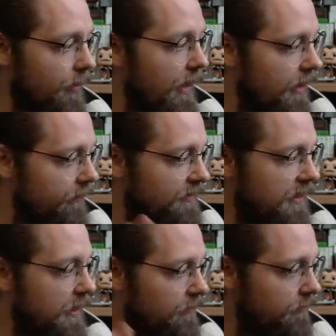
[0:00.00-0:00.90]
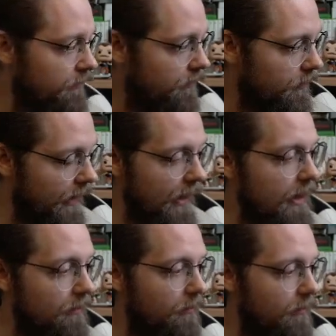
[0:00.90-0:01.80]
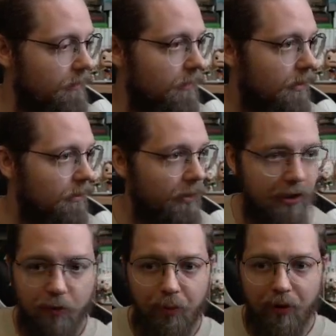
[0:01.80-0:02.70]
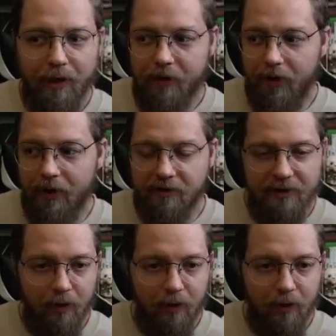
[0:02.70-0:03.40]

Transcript: competitive team game, but you would play it